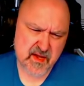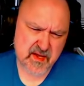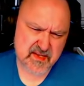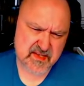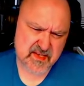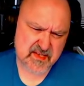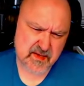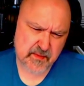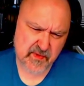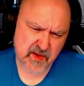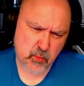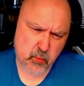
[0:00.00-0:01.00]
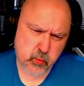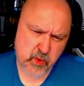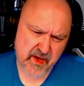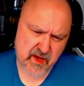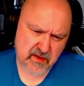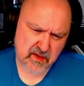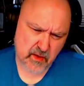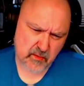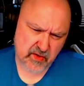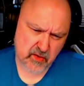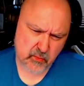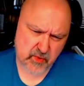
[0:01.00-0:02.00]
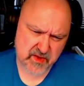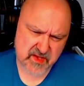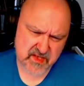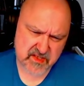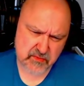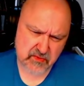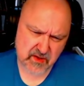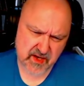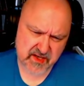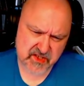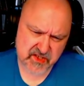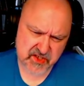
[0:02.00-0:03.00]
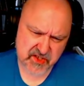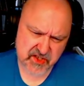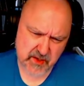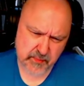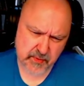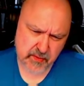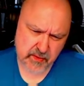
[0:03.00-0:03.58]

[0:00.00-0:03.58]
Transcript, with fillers: is there something weird going on with this relationship?